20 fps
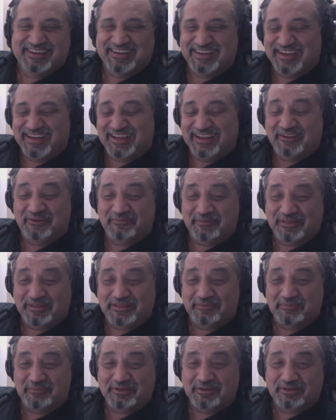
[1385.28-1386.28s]
Yeah, no,
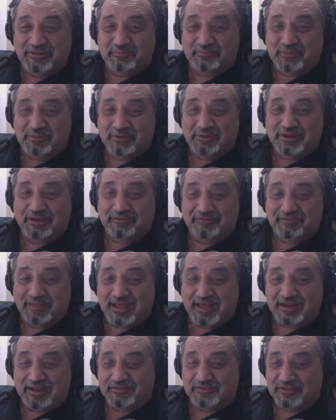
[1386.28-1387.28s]
but the beauty of
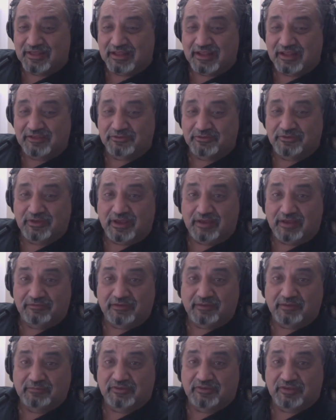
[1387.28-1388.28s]
that is that, as you say, if
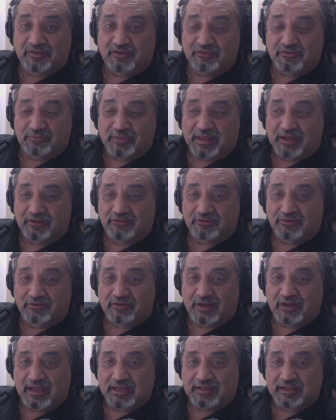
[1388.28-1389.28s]
I'm the sales
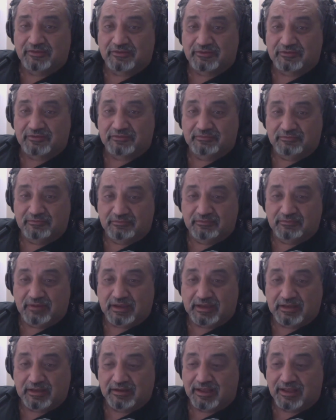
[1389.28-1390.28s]
manager,
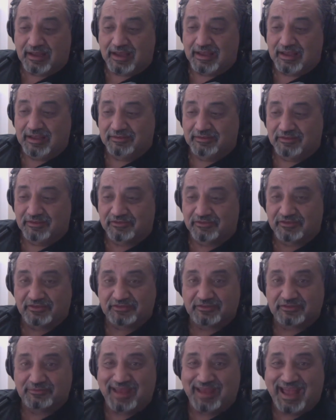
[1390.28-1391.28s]
the
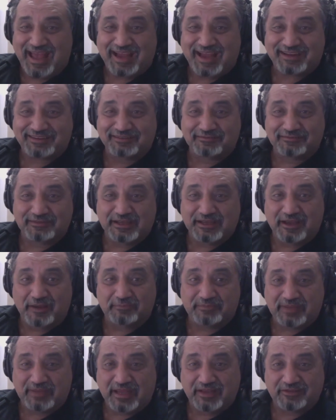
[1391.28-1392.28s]
system actively
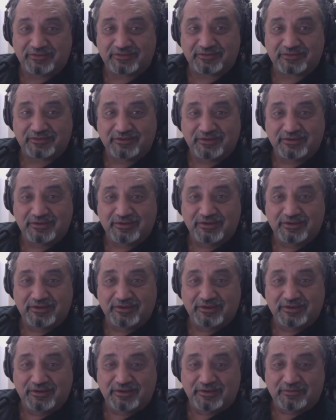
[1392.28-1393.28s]
updates
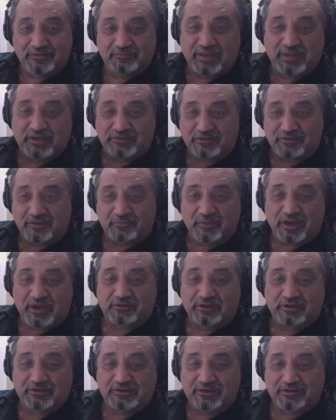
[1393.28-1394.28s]
based on my
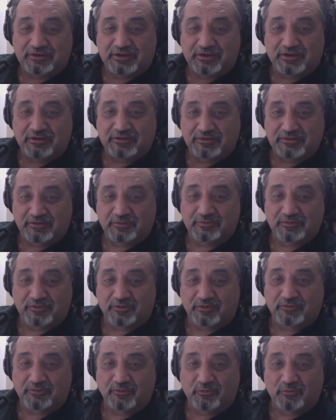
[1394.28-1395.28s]
criteria in
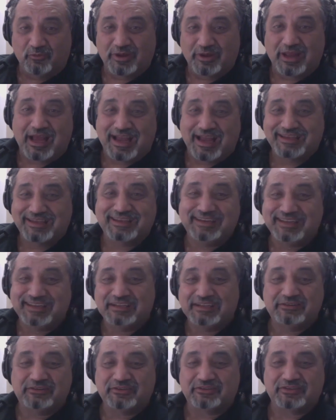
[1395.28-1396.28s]
terms of what I
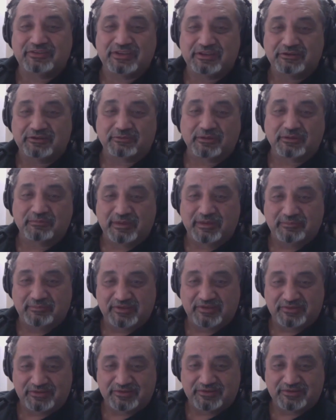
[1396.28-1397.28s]
need to see to run my
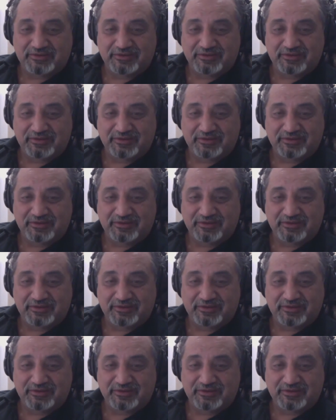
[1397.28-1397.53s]
business.